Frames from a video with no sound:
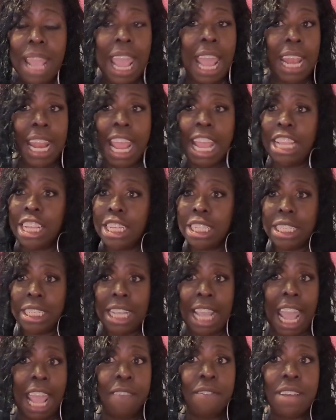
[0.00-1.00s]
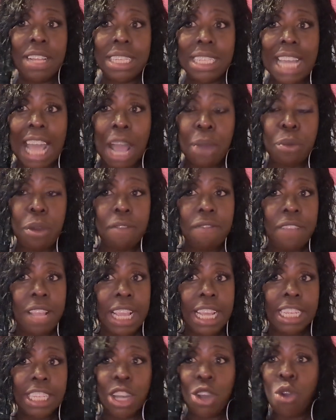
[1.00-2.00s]
And they just gave us our
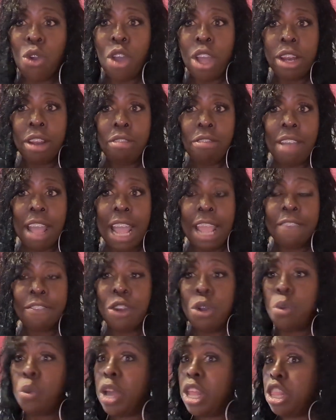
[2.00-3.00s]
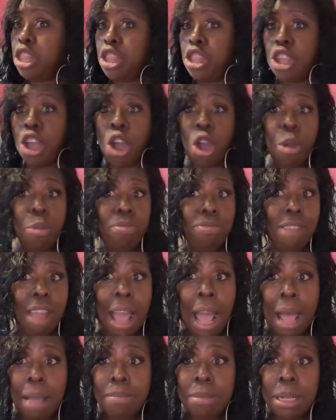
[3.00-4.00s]
visa on arrival with no
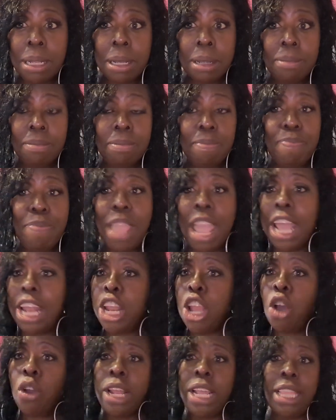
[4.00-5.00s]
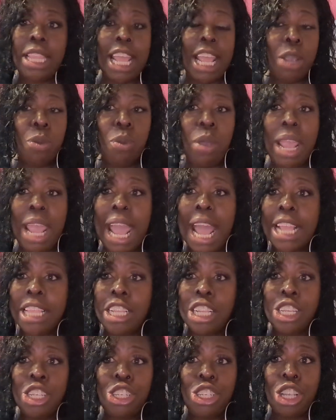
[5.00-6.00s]
problem. And the only thing we had
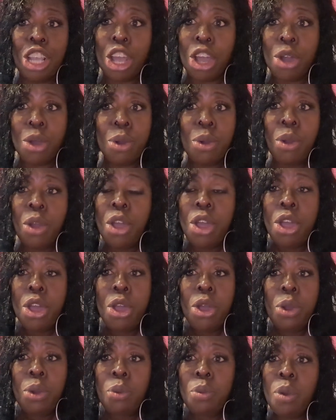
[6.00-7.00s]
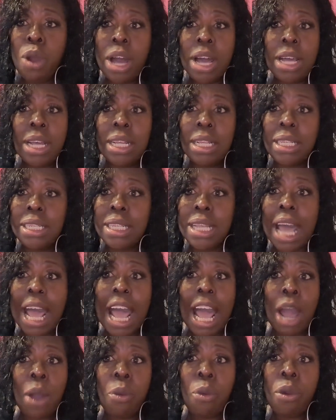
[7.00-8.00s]
to show was
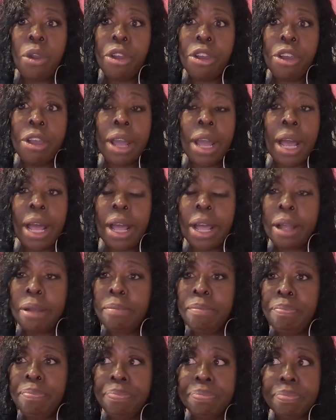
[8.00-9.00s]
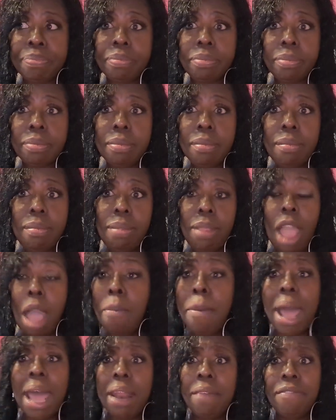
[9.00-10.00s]
our, a
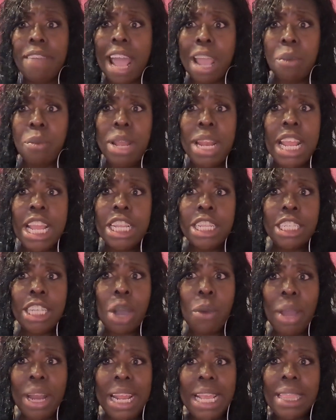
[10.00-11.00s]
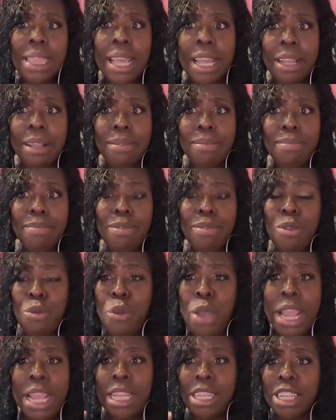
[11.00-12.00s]
matter of fact, we didn't show anything.
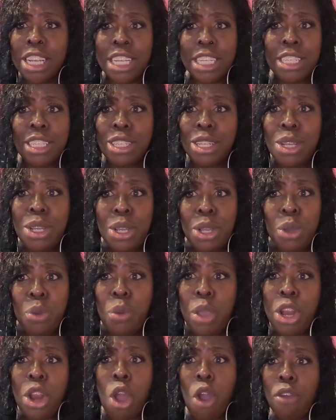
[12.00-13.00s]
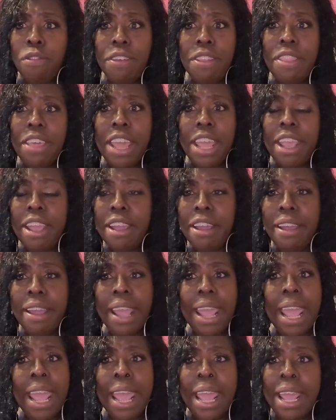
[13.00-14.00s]
We just went over there
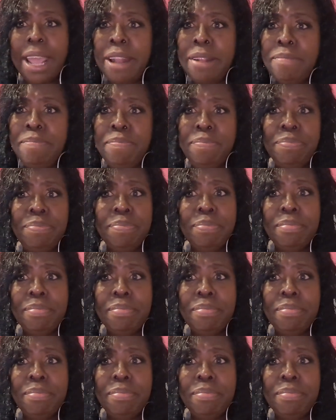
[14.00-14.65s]
and